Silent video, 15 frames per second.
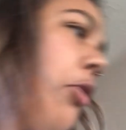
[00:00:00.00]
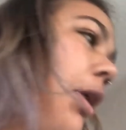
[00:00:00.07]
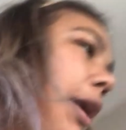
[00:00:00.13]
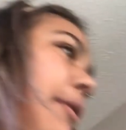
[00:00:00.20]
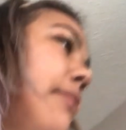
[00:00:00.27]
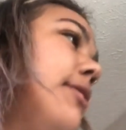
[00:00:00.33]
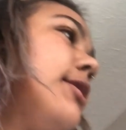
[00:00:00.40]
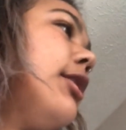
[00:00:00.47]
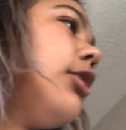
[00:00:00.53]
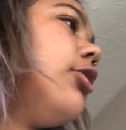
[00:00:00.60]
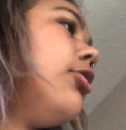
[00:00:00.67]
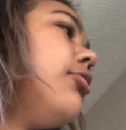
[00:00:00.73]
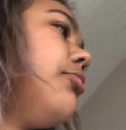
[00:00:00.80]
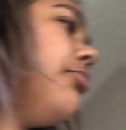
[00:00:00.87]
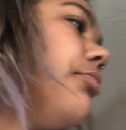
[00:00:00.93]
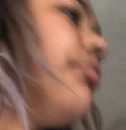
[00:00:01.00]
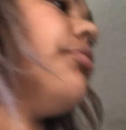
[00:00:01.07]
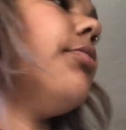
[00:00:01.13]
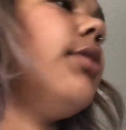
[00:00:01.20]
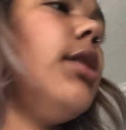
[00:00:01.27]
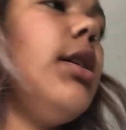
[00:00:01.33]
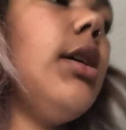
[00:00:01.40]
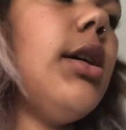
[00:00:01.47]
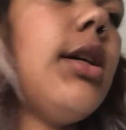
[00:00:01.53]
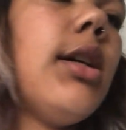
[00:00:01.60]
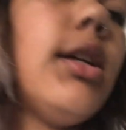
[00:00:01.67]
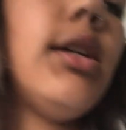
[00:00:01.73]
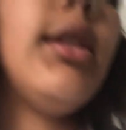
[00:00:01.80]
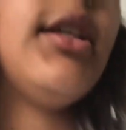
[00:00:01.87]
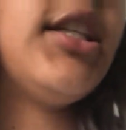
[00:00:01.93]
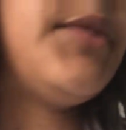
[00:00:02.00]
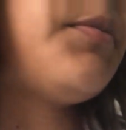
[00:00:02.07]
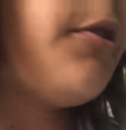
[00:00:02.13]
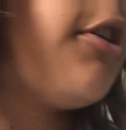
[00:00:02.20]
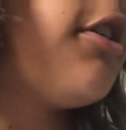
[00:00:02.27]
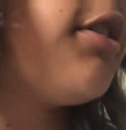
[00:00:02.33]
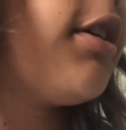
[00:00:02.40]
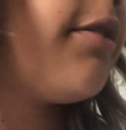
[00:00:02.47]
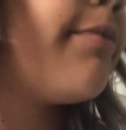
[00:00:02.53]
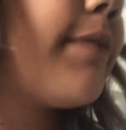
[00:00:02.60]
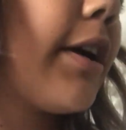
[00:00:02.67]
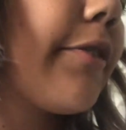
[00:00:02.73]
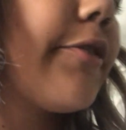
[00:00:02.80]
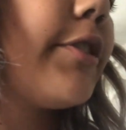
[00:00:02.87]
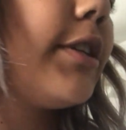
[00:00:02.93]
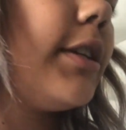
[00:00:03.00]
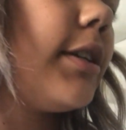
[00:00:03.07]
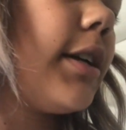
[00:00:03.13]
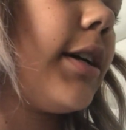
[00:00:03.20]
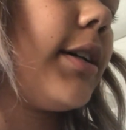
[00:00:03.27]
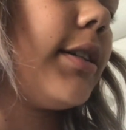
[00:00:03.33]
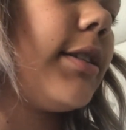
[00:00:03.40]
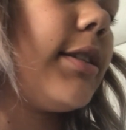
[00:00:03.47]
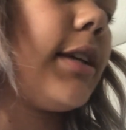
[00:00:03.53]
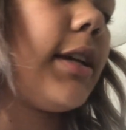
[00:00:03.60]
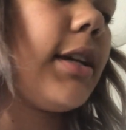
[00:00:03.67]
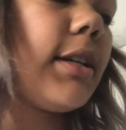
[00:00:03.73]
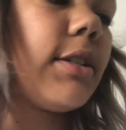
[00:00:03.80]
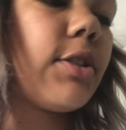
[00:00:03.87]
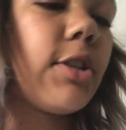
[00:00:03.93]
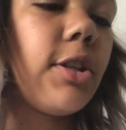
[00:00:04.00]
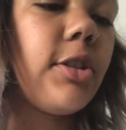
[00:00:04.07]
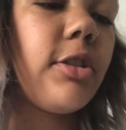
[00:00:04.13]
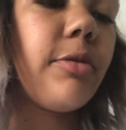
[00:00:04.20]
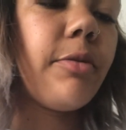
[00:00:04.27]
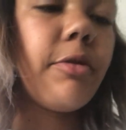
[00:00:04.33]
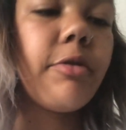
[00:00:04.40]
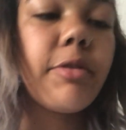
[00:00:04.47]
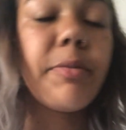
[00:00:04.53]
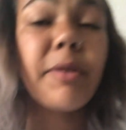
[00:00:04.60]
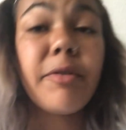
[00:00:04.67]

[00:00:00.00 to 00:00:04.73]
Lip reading: Okay, so this part of my routine, I'd say, has changed the most.